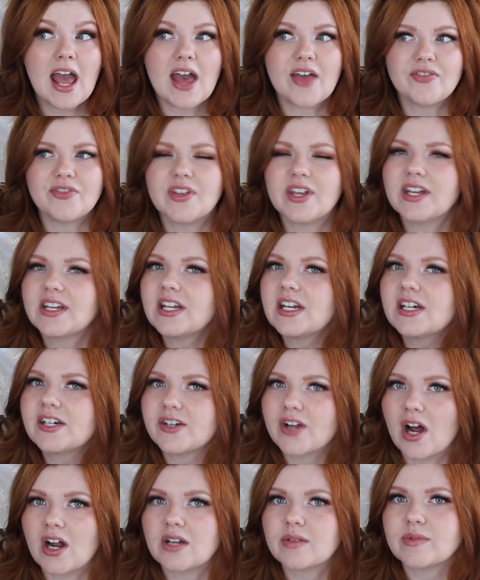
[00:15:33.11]
and then an
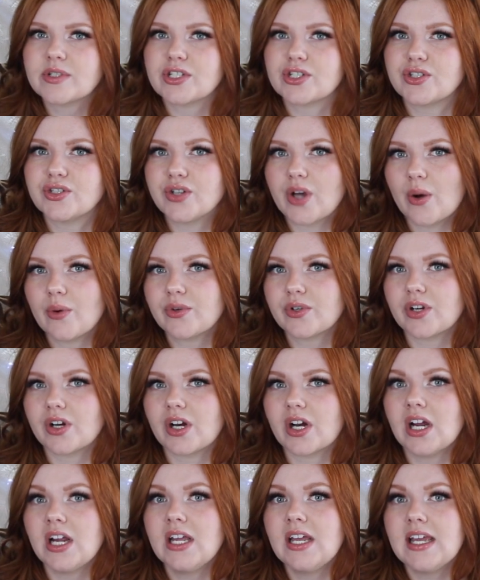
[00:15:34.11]
anonymous
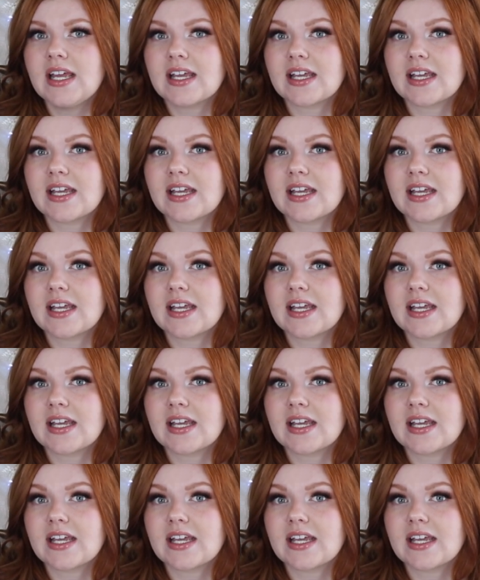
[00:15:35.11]
donor